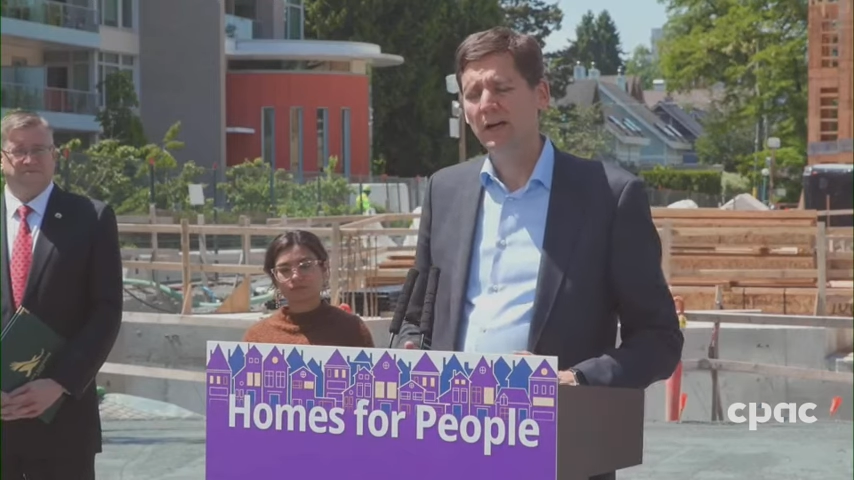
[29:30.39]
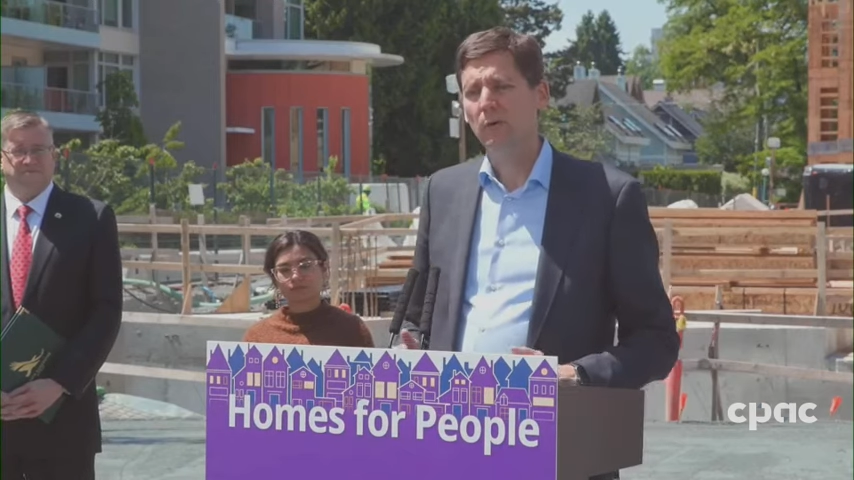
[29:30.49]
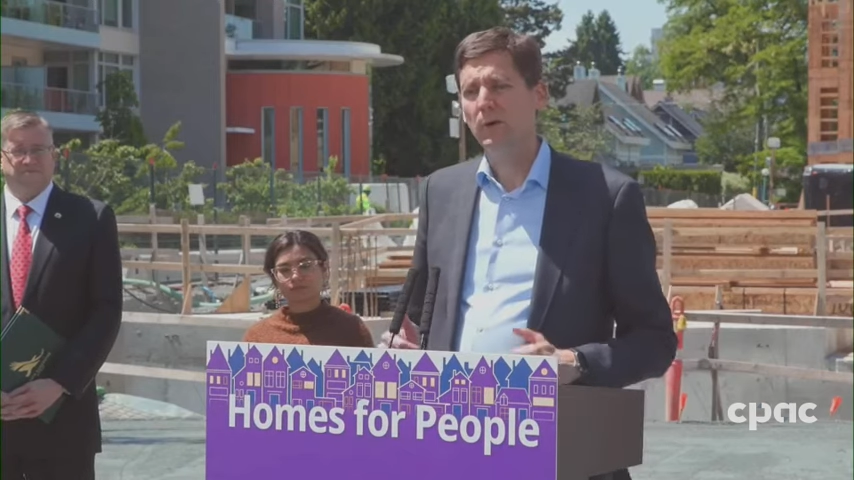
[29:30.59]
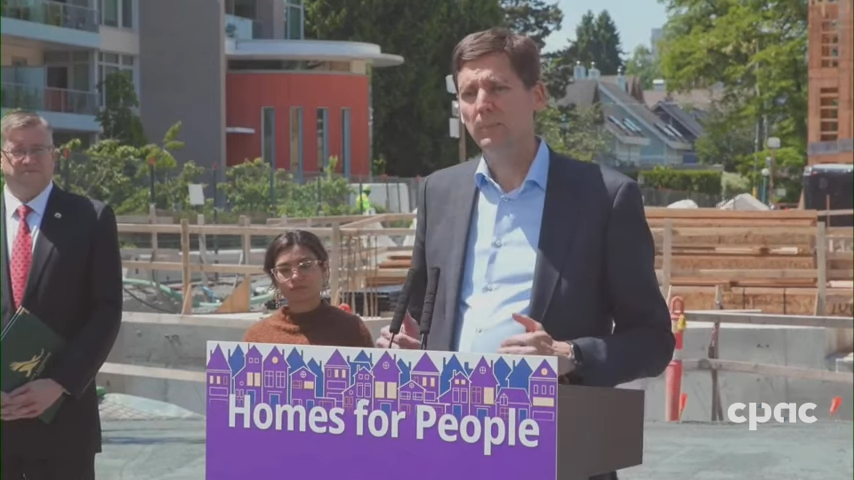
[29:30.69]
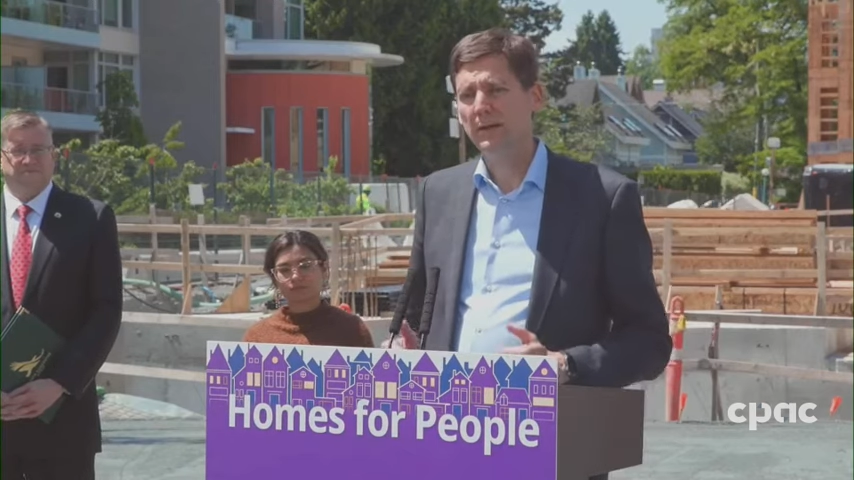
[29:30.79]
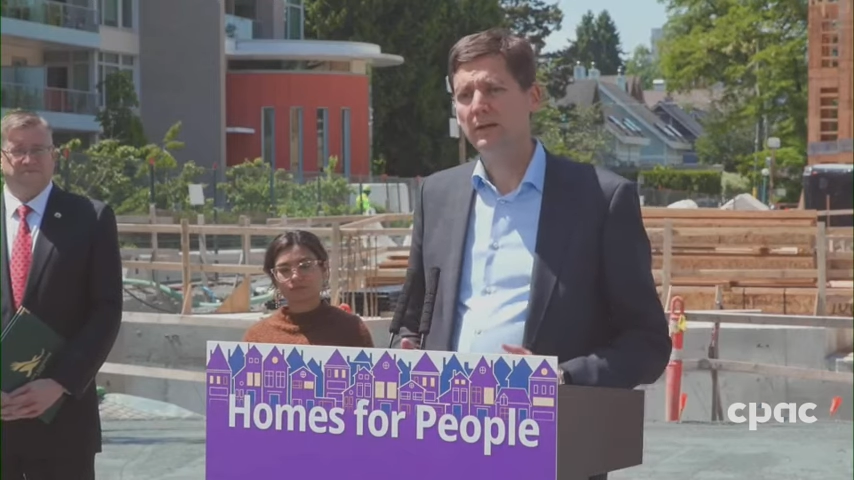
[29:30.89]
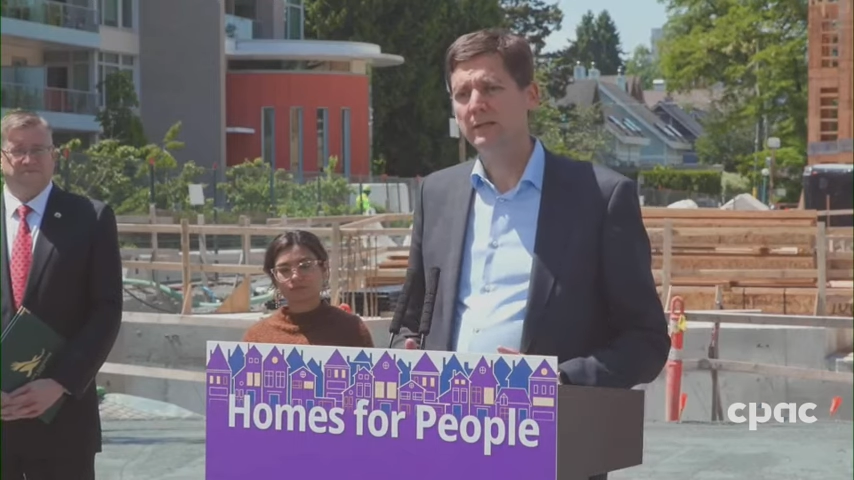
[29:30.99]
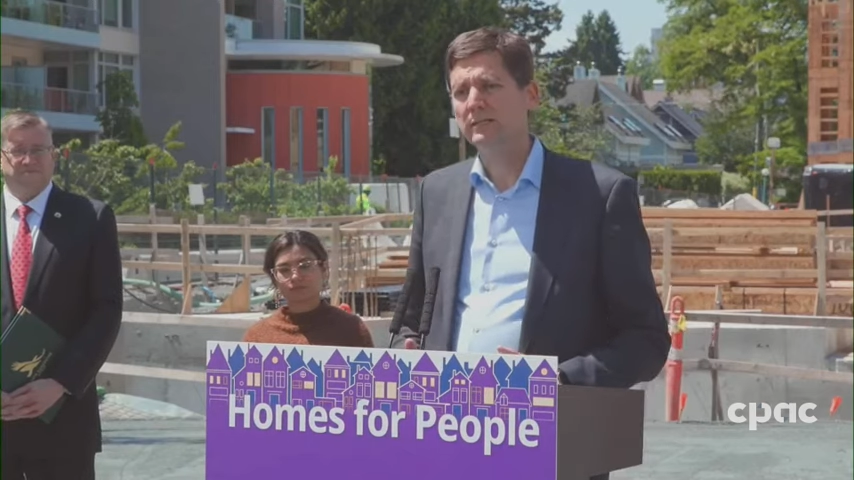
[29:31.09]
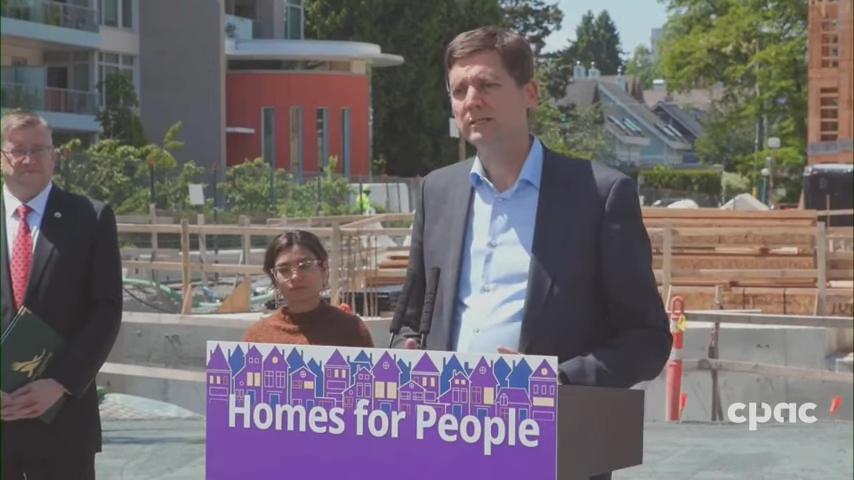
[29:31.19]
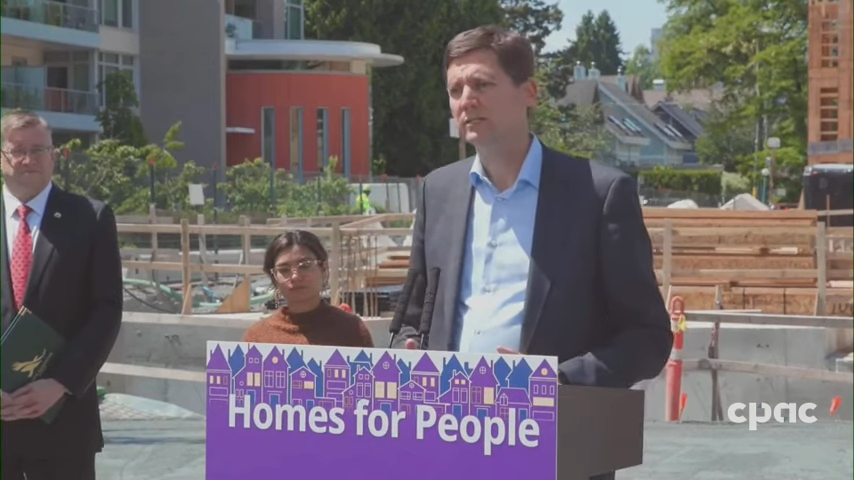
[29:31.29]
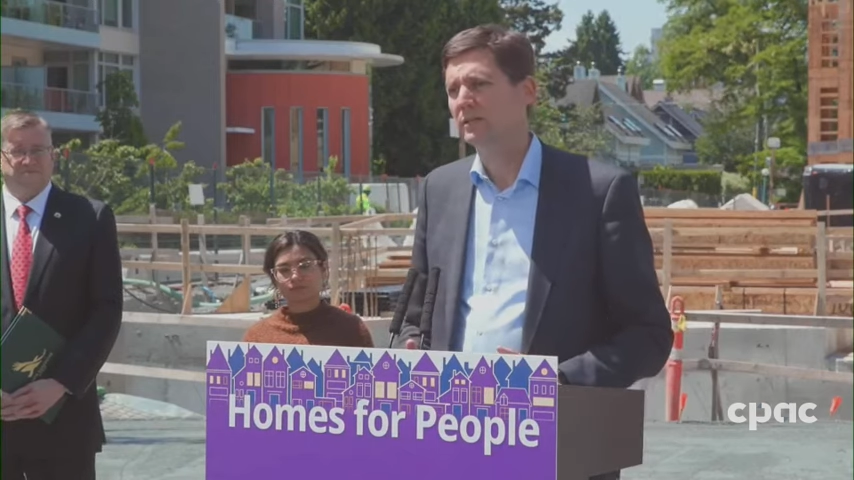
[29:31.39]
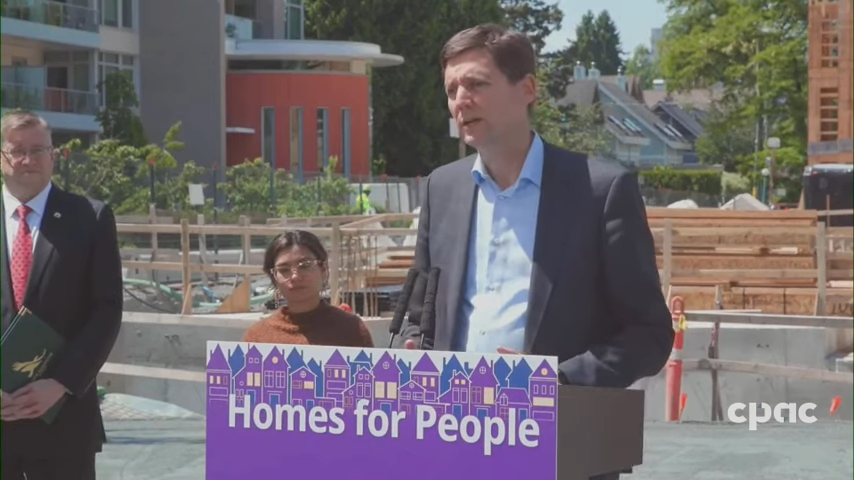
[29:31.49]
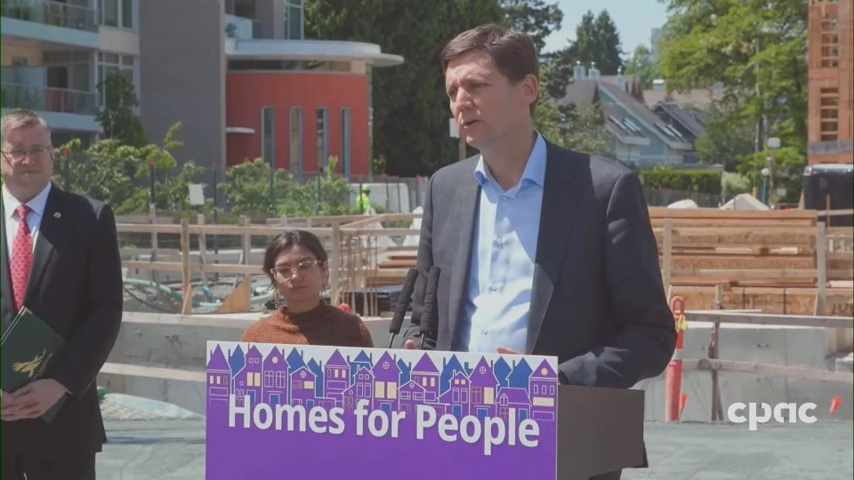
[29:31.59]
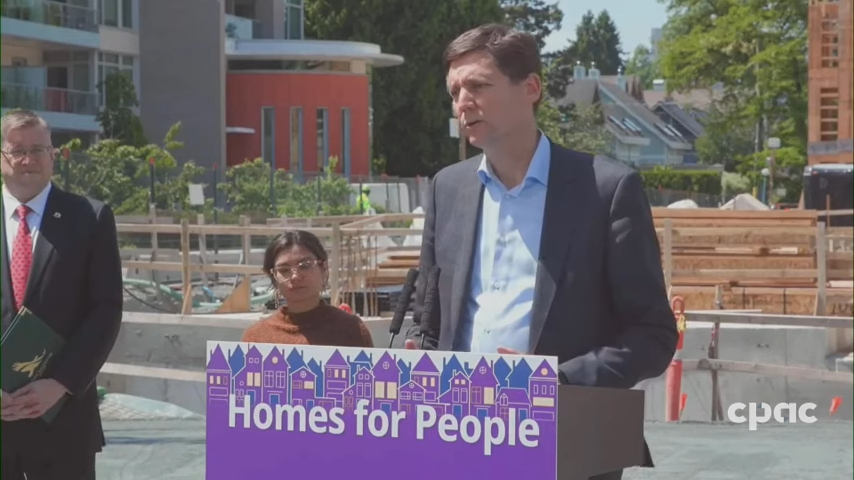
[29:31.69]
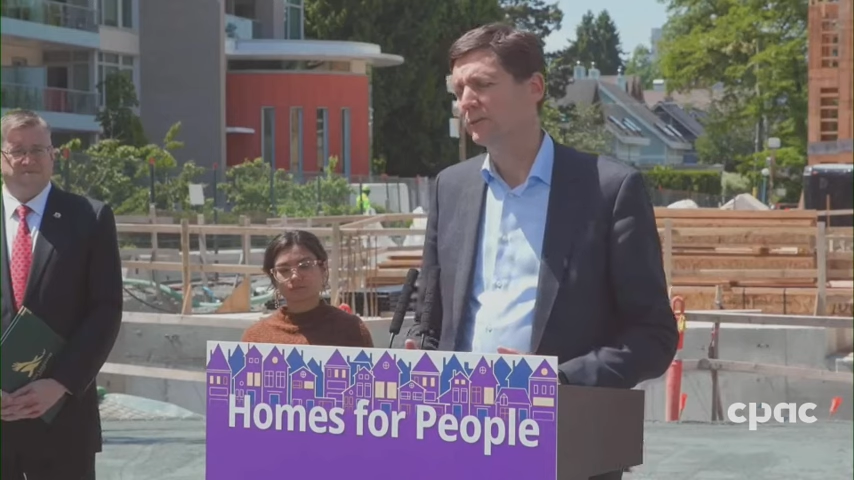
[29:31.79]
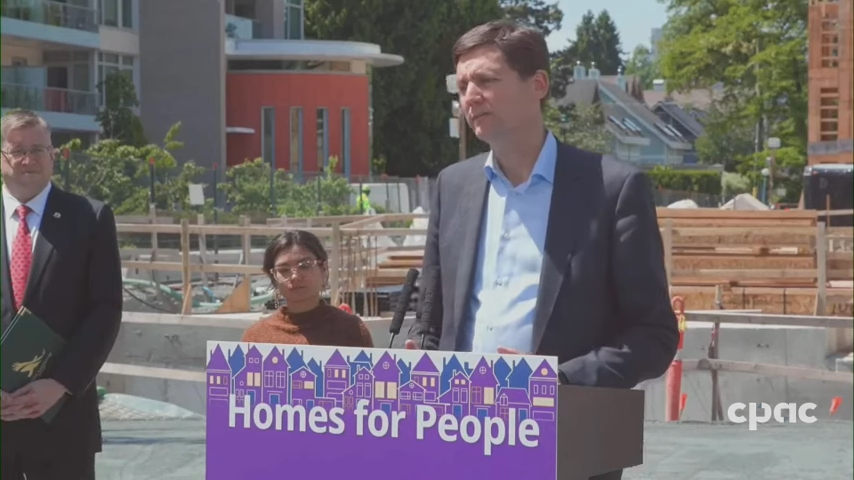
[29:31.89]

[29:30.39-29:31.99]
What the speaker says: where parents who are